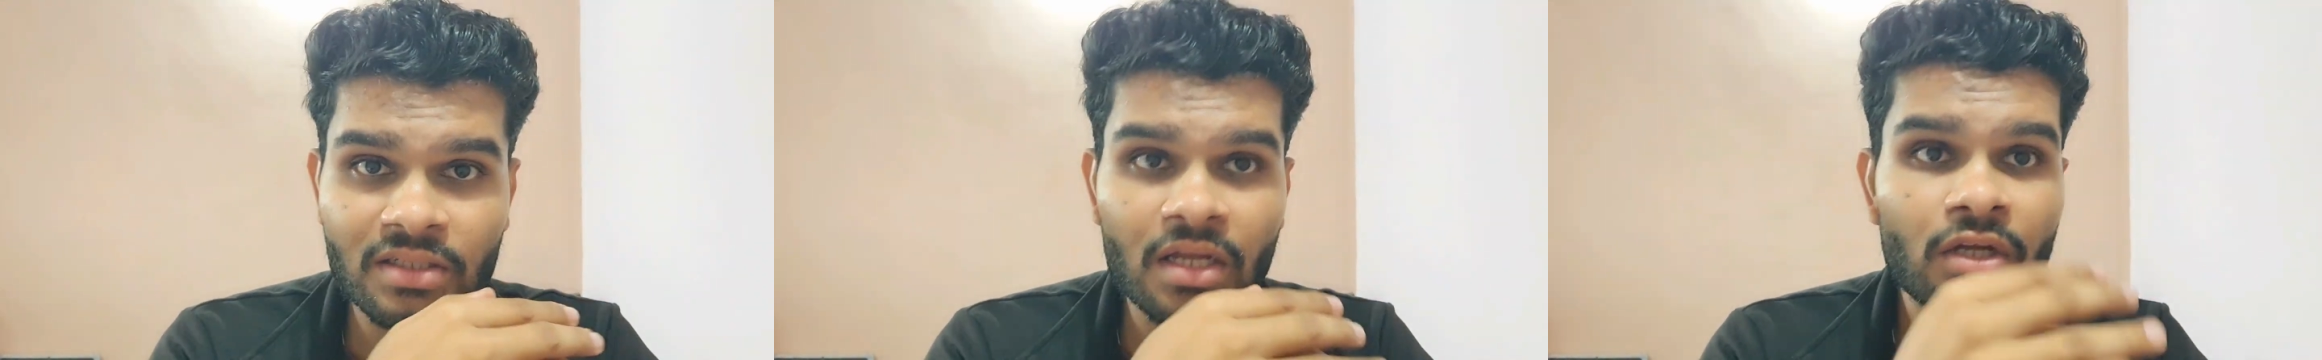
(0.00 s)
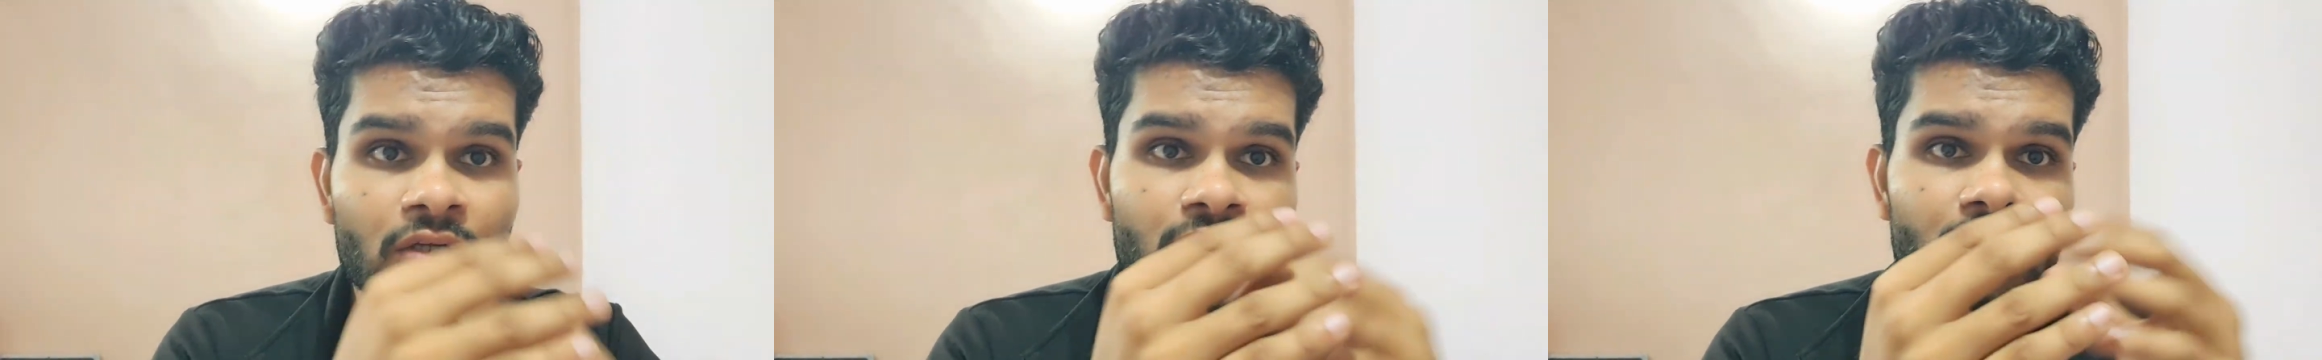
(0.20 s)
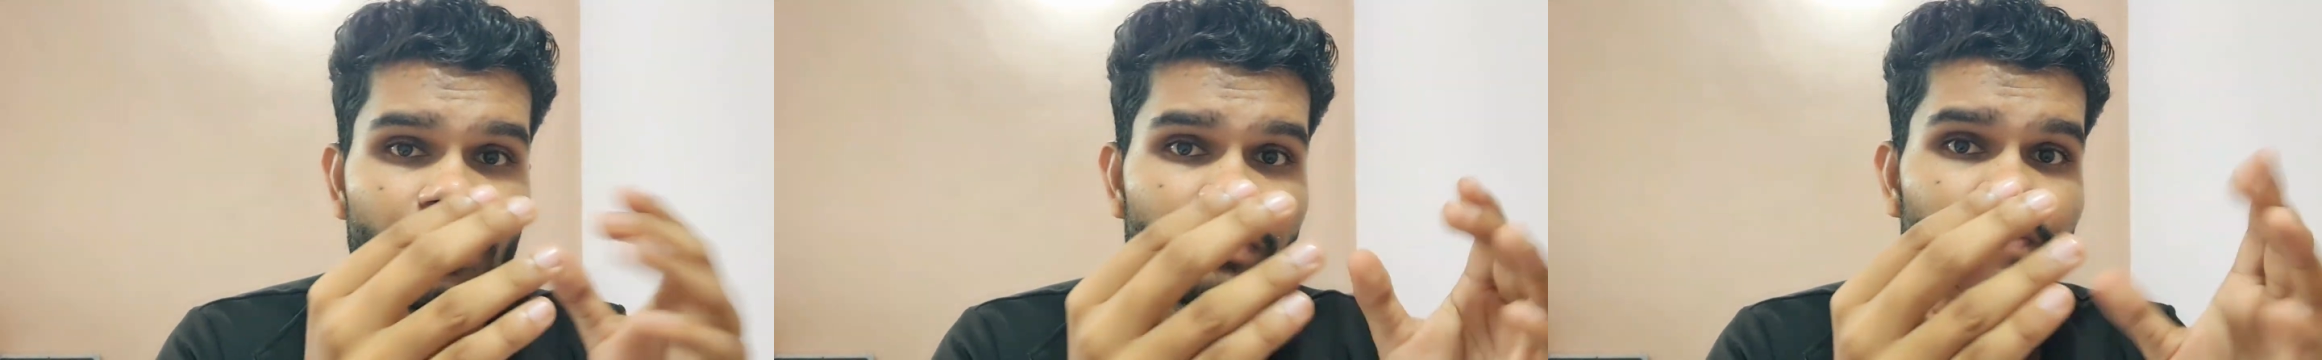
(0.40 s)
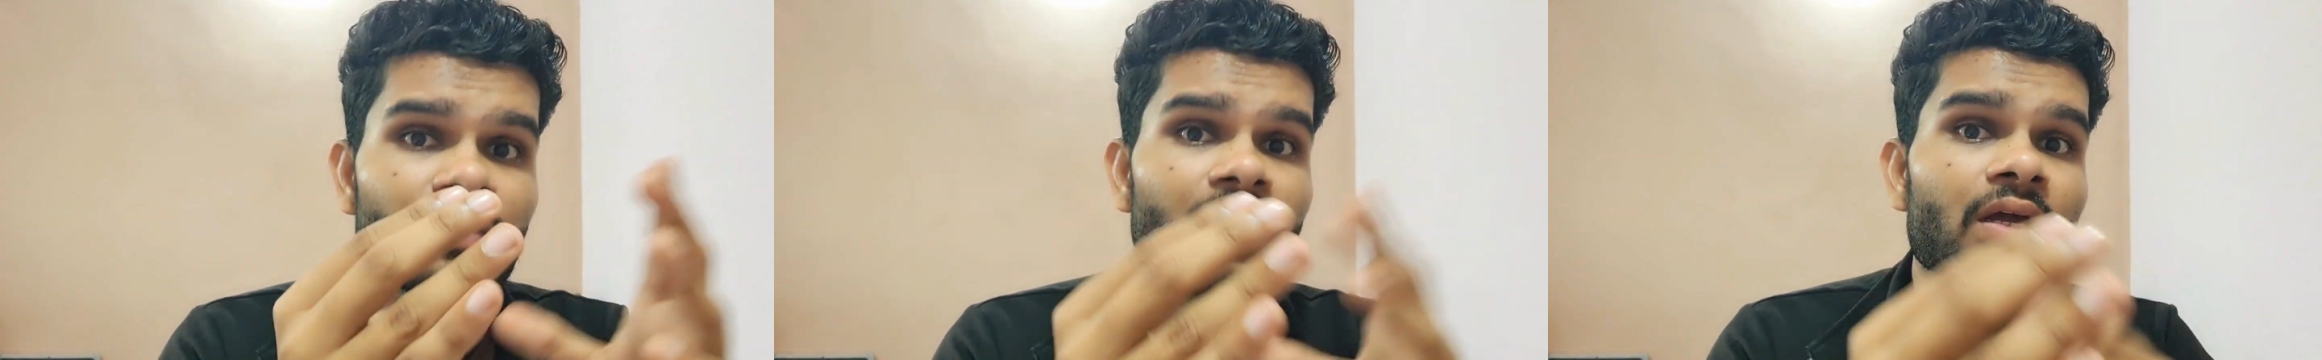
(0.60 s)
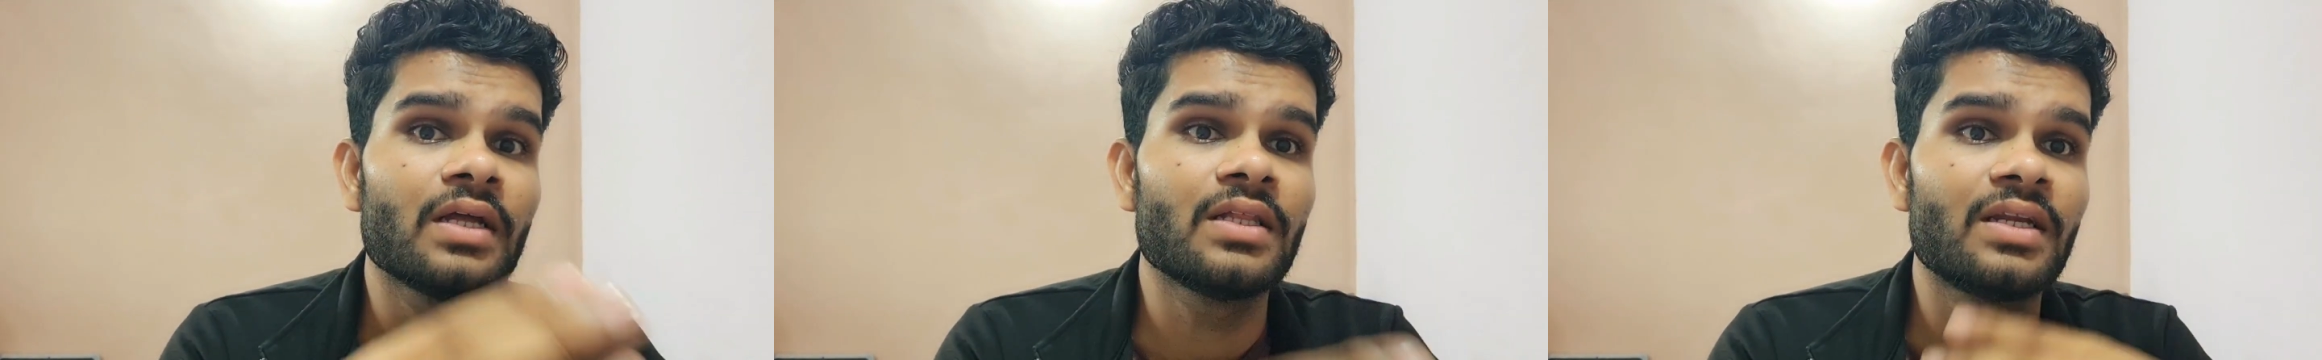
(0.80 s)
So
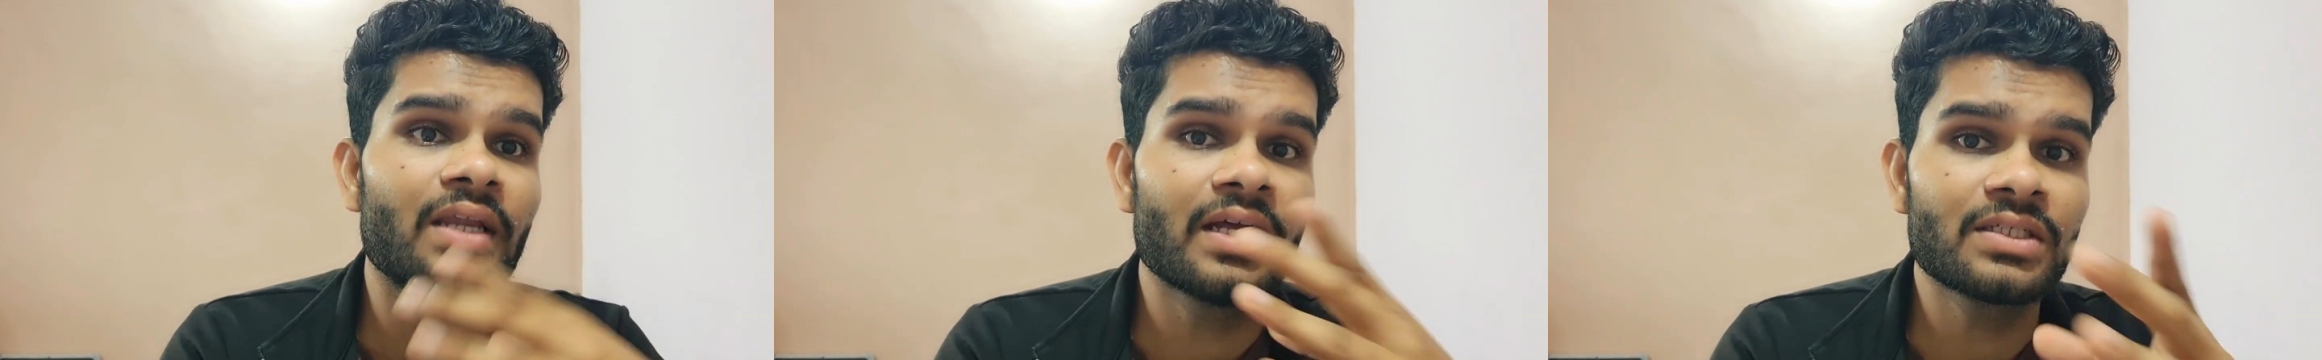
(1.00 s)
in the next